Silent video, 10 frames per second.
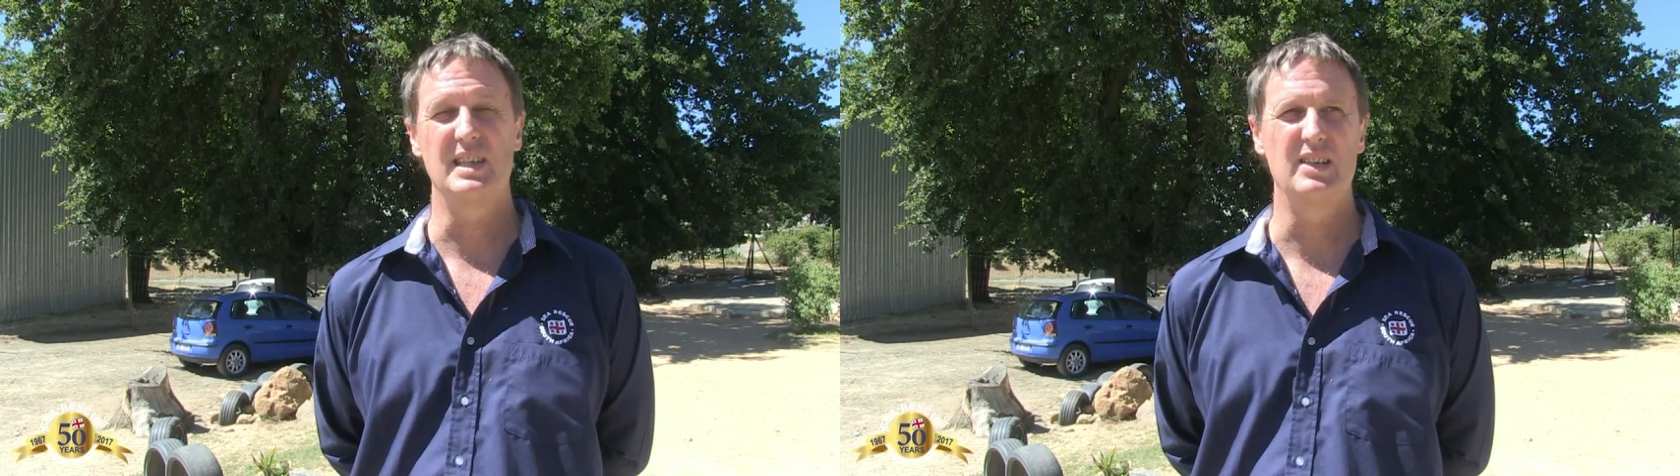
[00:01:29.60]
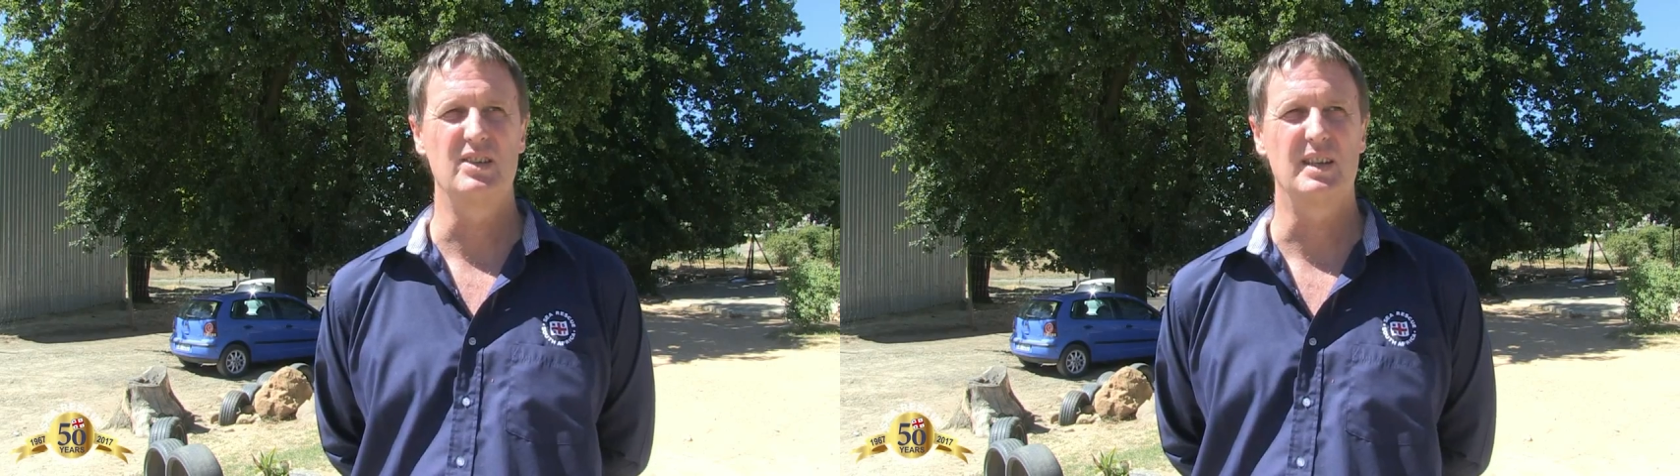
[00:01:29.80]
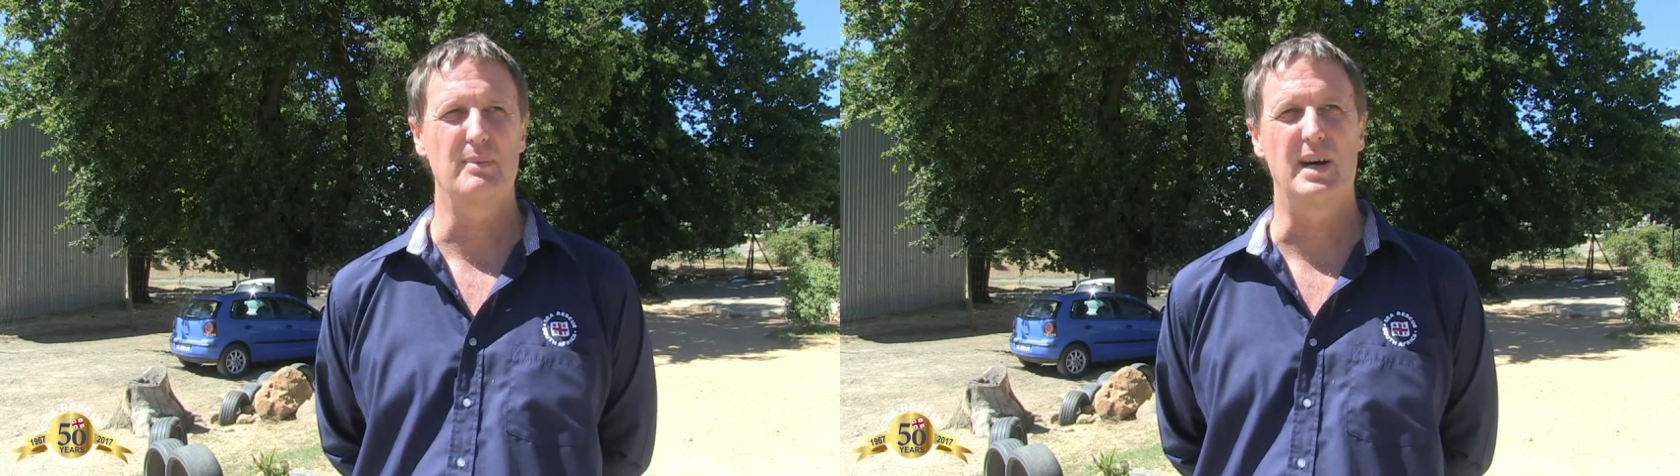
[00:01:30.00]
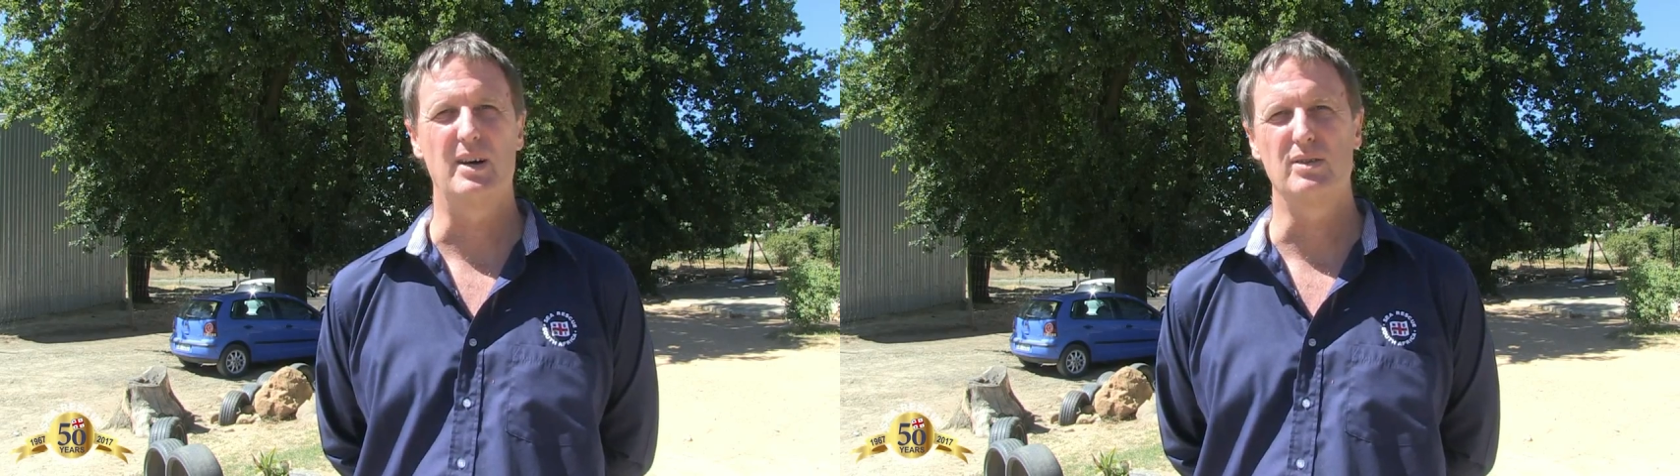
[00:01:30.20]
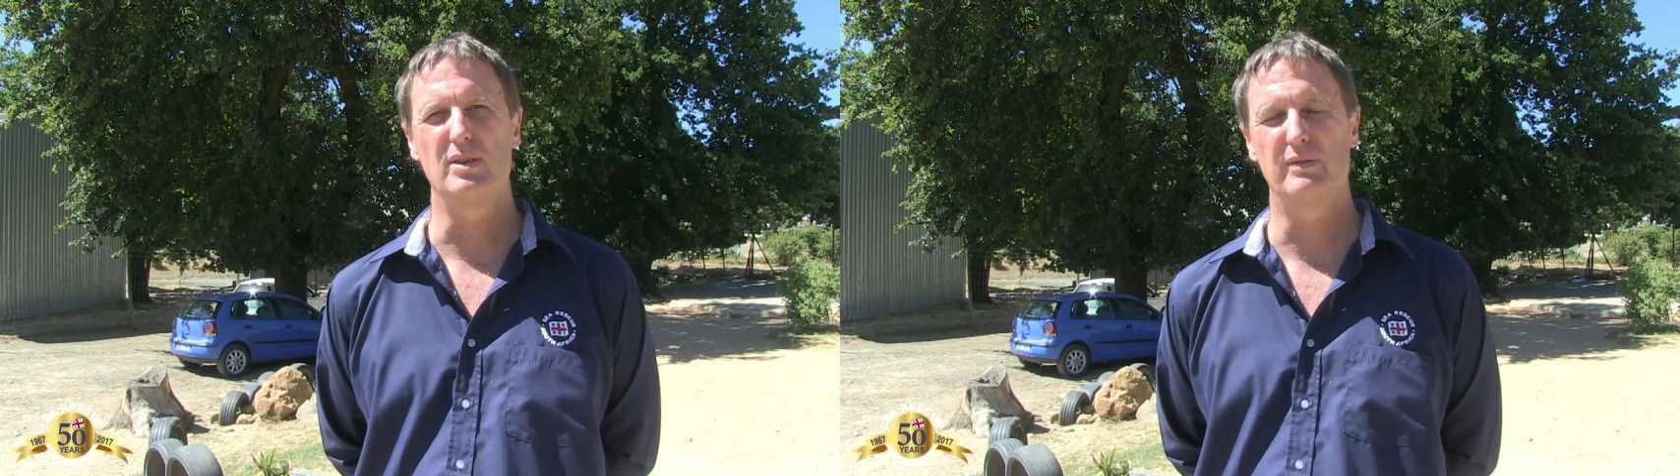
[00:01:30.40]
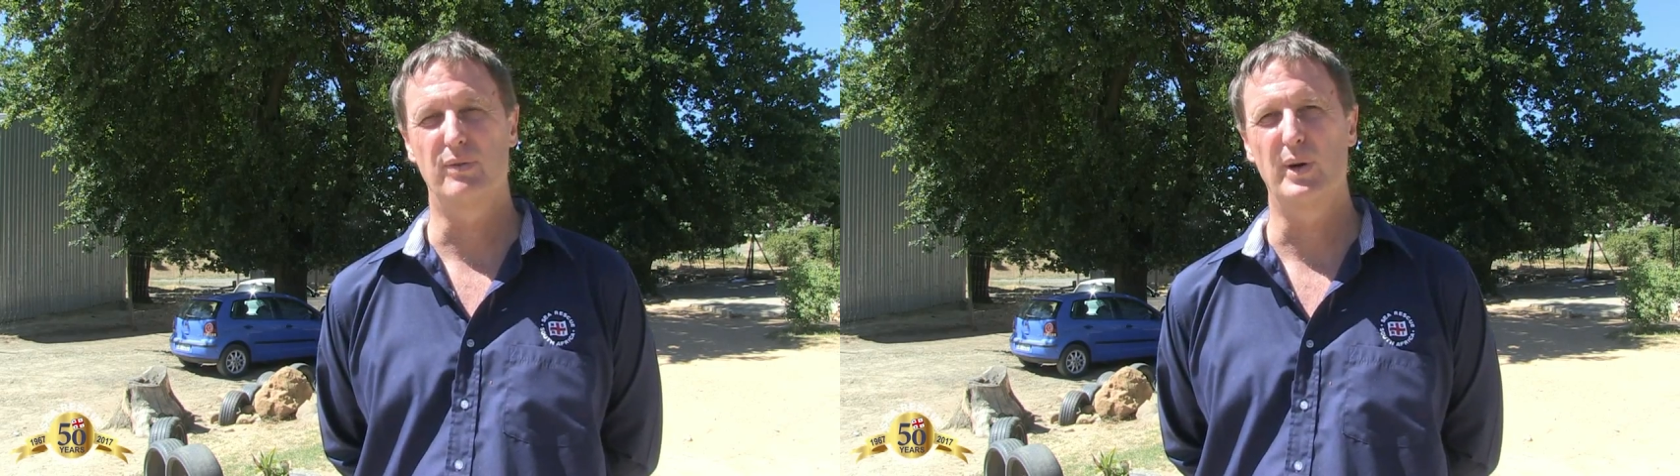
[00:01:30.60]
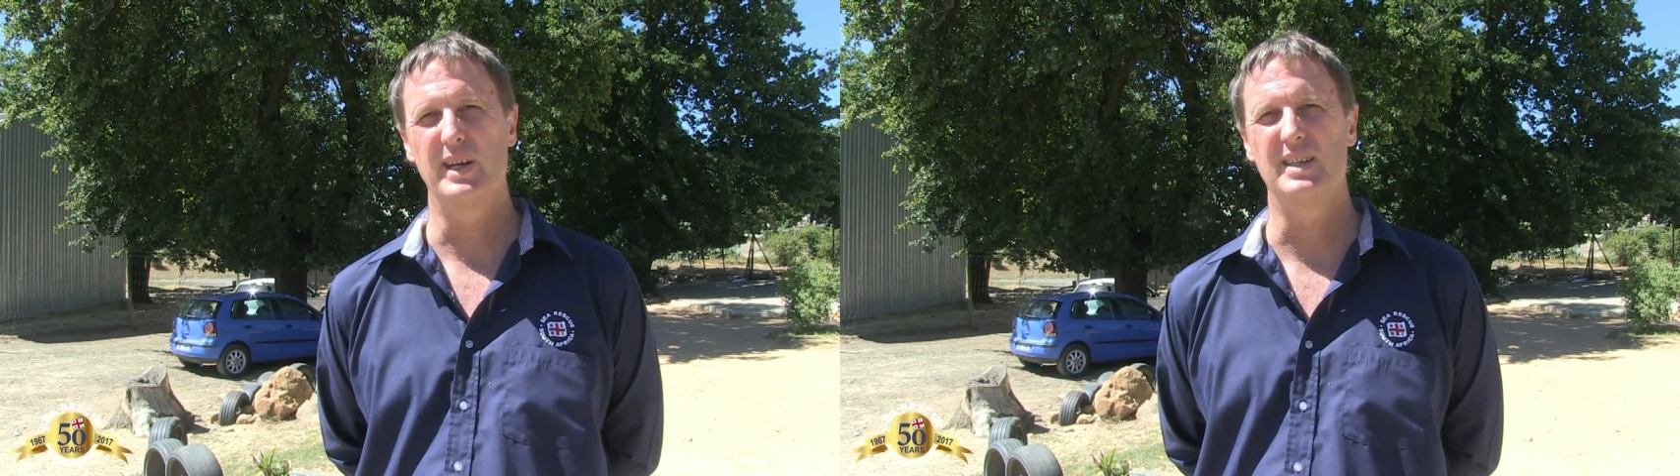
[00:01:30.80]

teaching them how to avoid